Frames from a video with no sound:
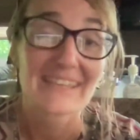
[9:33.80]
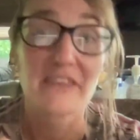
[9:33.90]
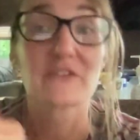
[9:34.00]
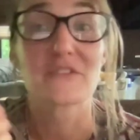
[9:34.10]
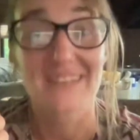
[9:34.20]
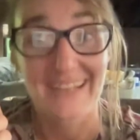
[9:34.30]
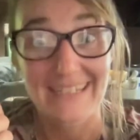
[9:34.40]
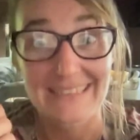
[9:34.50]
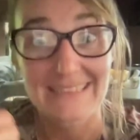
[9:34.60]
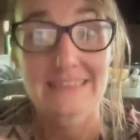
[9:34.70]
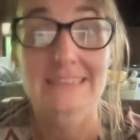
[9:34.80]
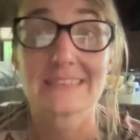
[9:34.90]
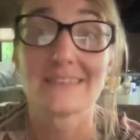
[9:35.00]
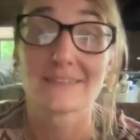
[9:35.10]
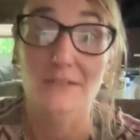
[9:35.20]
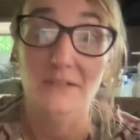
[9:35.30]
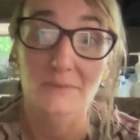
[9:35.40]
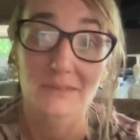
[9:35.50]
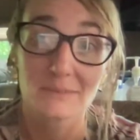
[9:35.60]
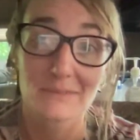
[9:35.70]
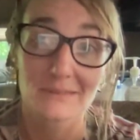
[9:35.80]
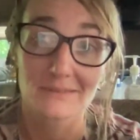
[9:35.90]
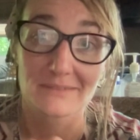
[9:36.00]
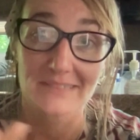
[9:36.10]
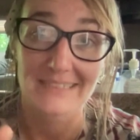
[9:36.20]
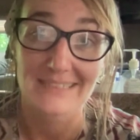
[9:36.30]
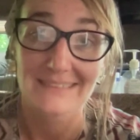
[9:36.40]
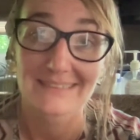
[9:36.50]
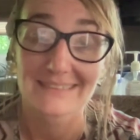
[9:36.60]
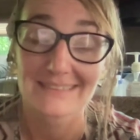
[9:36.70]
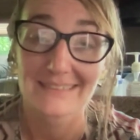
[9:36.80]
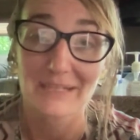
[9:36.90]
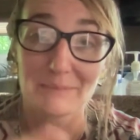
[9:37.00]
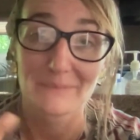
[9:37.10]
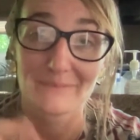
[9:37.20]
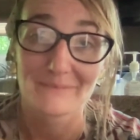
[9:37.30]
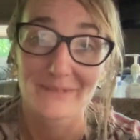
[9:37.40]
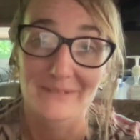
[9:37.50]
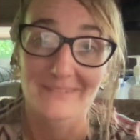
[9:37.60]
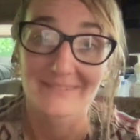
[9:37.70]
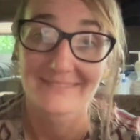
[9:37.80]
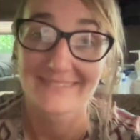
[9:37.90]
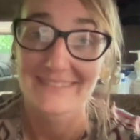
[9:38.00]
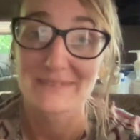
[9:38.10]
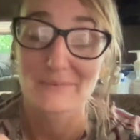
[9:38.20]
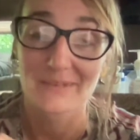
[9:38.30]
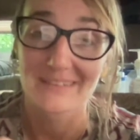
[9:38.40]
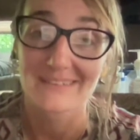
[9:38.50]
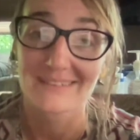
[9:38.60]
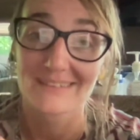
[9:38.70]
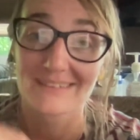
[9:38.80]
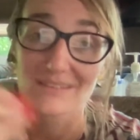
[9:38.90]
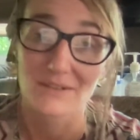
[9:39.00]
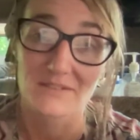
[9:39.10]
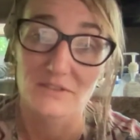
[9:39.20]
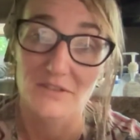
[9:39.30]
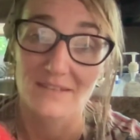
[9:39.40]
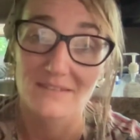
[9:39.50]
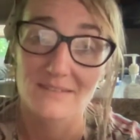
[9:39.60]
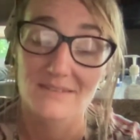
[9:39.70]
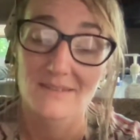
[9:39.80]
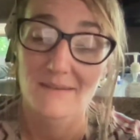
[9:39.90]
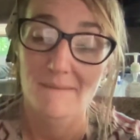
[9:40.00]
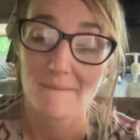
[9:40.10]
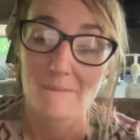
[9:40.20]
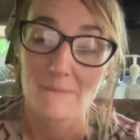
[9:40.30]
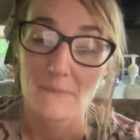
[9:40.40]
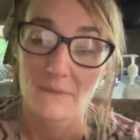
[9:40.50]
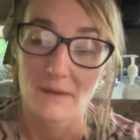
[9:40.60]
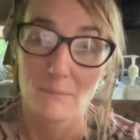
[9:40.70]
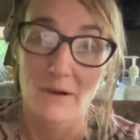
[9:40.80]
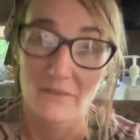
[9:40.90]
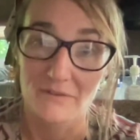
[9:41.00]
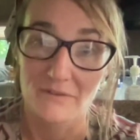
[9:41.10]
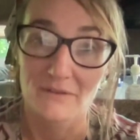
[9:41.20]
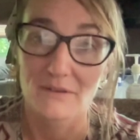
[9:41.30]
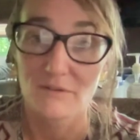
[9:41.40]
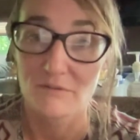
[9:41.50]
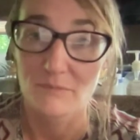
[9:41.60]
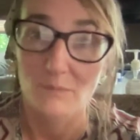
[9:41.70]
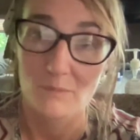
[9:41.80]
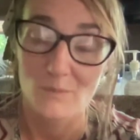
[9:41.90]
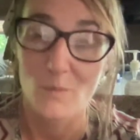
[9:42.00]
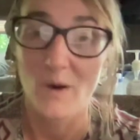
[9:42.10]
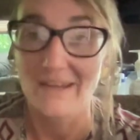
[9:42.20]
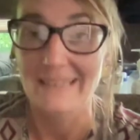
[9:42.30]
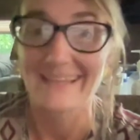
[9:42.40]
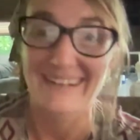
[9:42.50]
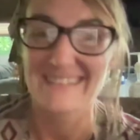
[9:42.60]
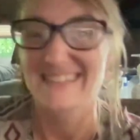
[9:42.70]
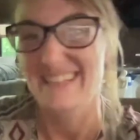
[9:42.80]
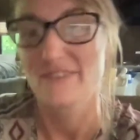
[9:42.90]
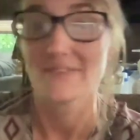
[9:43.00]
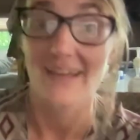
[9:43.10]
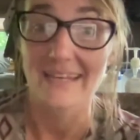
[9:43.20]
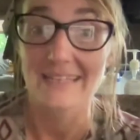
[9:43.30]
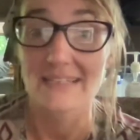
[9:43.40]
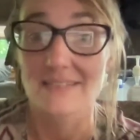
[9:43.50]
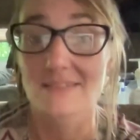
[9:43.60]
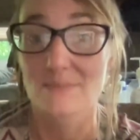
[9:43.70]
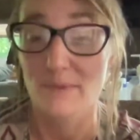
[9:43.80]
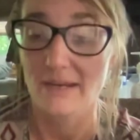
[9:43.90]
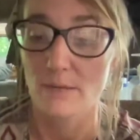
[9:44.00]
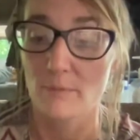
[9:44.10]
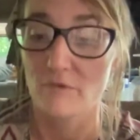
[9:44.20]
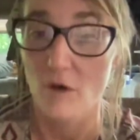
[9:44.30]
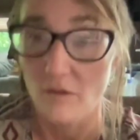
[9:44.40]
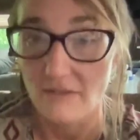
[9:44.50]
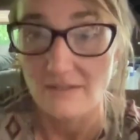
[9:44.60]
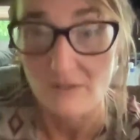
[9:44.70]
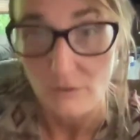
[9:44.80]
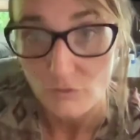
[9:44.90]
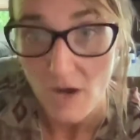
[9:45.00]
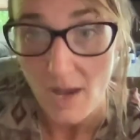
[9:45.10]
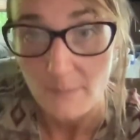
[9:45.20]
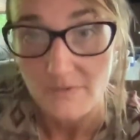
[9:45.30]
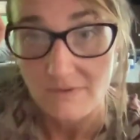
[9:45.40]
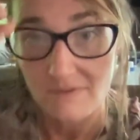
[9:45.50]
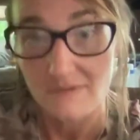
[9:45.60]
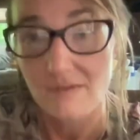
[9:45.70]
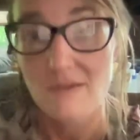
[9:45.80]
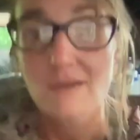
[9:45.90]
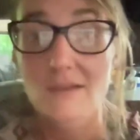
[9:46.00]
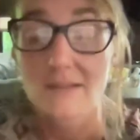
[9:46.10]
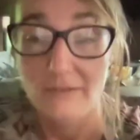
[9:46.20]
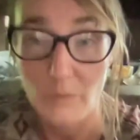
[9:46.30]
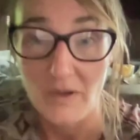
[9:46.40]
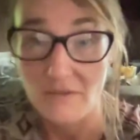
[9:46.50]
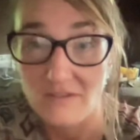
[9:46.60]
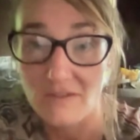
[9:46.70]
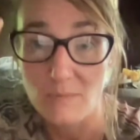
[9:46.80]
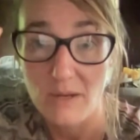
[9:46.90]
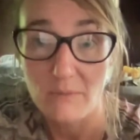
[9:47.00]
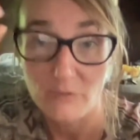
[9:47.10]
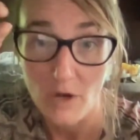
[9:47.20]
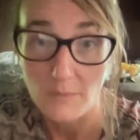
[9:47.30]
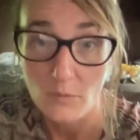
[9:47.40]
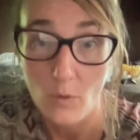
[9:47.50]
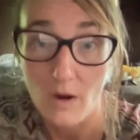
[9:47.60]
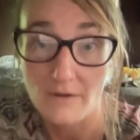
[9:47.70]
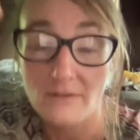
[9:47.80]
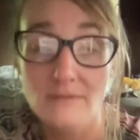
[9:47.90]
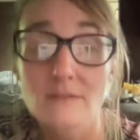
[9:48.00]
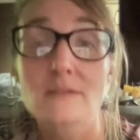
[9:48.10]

they're the light. It started with a mother of light. Light mother. That's what this all suggests. A mother of white light, a sea of light that's made up of all these little drops. The way a sea is made up of drops of water.